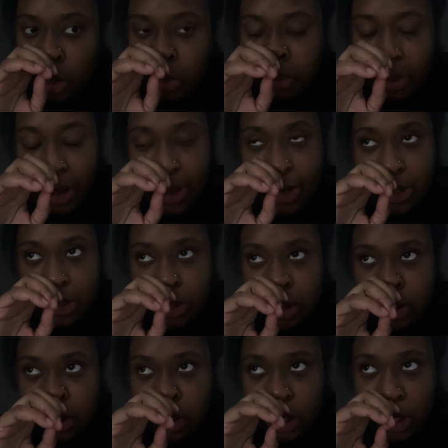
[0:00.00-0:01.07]
by
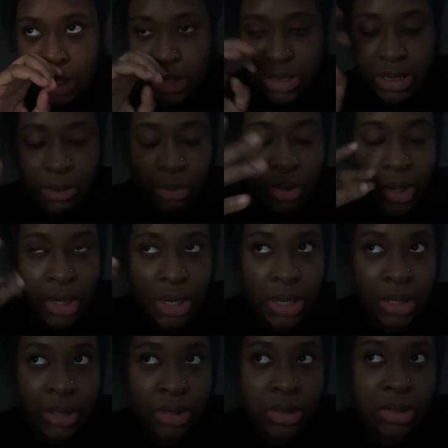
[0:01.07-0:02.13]
seeing someone
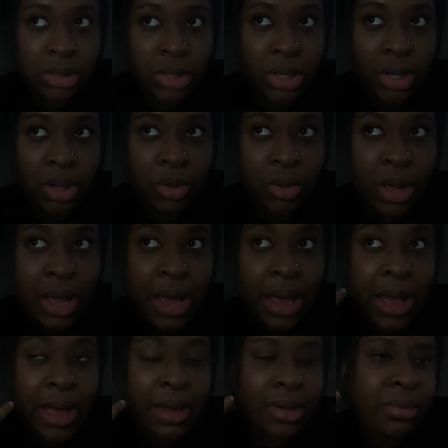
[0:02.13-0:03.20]
and you know
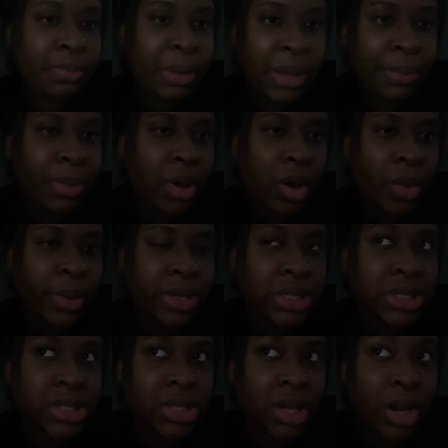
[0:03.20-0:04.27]
and people
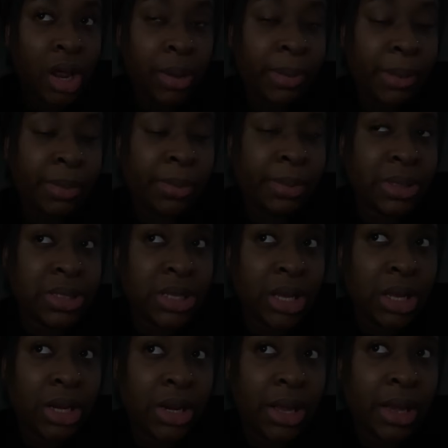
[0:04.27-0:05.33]
always a lot of people be
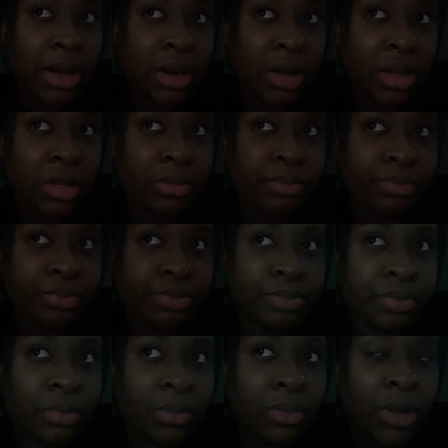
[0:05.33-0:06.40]
saying that um
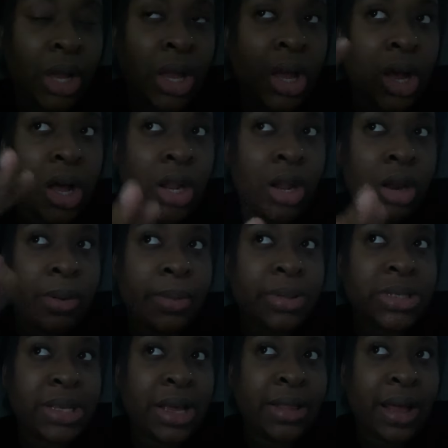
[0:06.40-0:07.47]
a lot of people
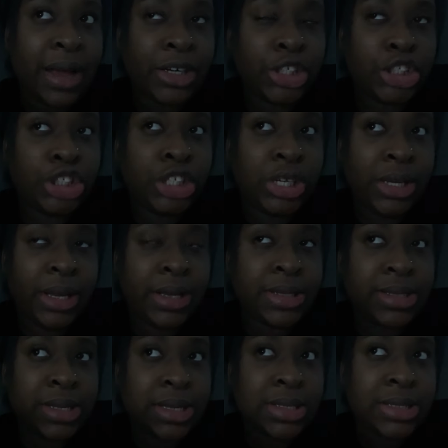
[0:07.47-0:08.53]
say that she
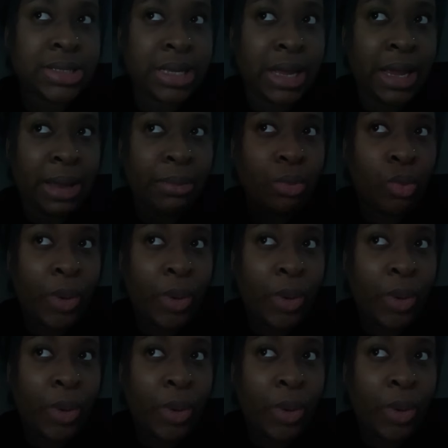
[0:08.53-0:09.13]
is the same